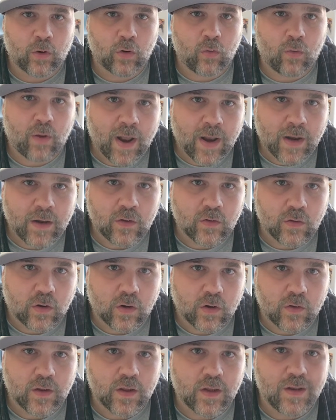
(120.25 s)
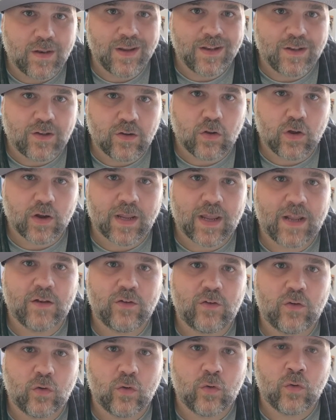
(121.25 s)
granular, that you need to look
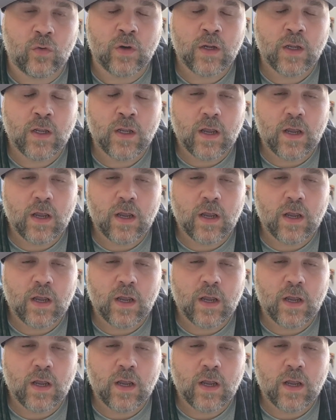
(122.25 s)
into